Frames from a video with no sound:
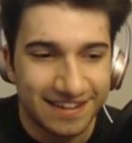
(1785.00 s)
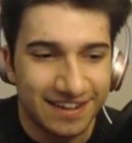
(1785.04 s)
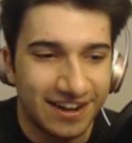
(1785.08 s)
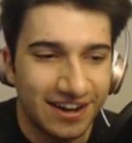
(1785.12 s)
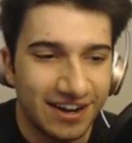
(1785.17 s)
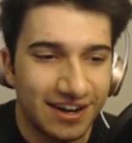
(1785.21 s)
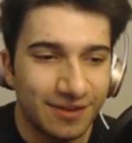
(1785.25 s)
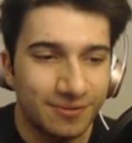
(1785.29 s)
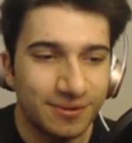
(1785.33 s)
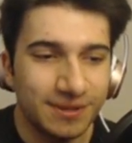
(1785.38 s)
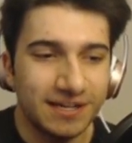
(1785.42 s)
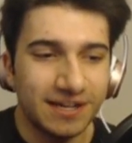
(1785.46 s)

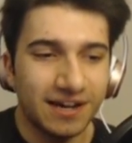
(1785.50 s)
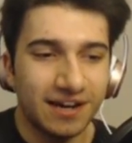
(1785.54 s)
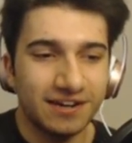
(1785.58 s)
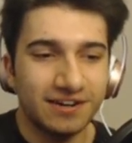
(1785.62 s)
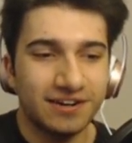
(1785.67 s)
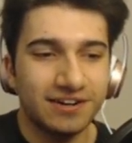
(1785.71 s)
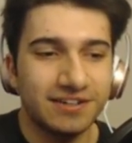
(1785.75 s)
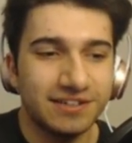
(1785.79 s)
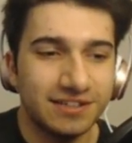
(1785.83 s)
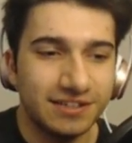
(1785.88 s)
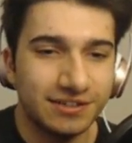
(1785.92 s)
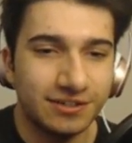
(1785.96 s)
Alright, we got
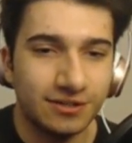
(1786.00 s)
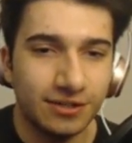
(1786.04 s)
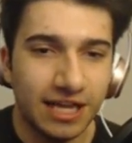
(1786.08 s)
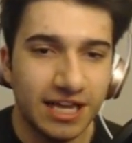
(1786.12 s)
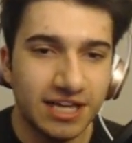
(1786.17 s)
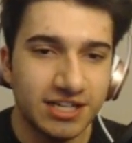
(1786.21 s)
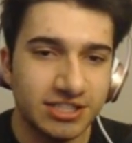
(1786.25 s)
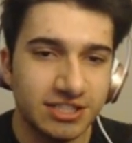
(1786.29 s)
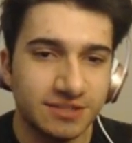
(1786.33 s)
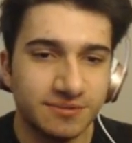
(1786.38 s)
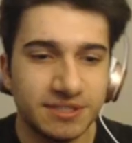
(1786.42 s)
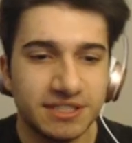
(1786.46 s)
our little...
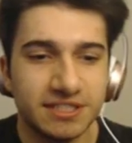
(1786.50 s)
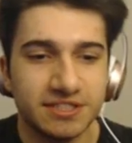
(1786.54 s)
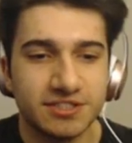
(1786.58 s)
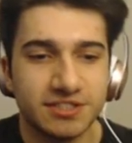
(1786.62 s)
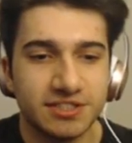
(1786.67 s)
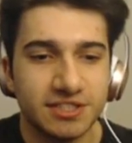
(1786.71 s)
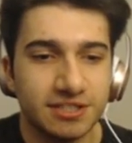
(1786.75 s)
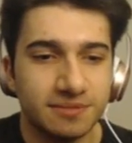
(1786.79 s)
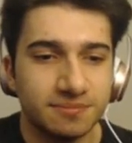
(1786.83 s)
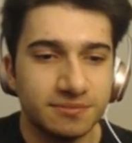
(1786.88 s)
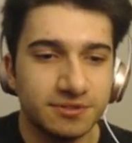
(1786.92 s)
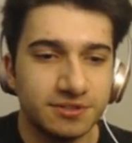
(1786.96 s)
Actually, we can
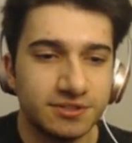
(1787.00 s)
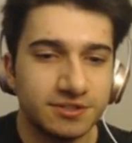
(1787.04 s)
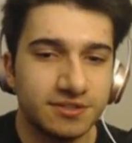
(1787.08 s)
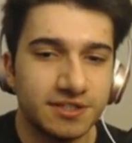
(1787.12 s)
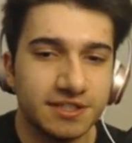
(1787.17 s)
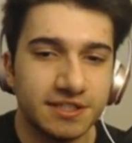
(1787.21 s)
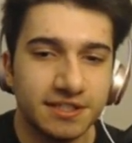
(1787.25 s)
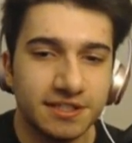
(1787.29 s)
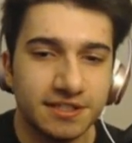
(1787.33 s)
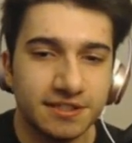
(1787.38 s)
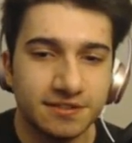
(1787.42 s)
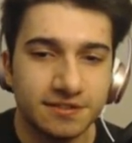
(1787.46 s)
sell boots
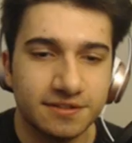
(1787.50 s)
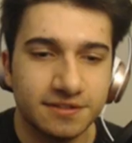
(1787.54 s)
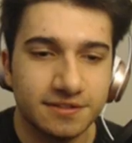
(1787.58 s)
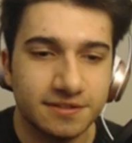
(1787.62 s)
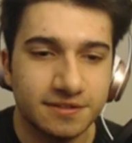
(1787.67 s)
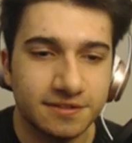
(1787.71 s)
right now.